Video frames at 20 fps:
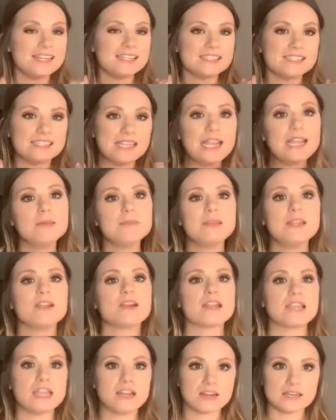I can
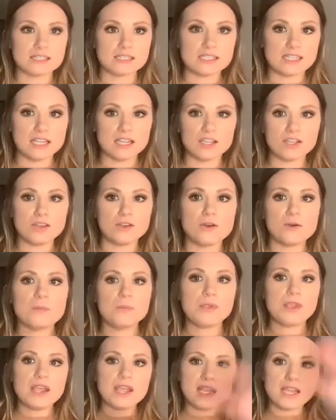damn near guarantee
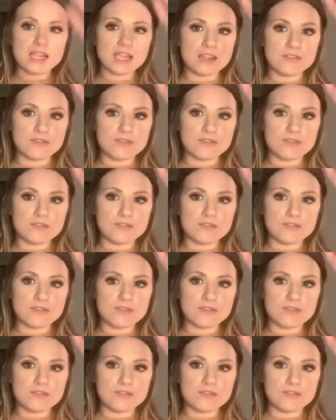you,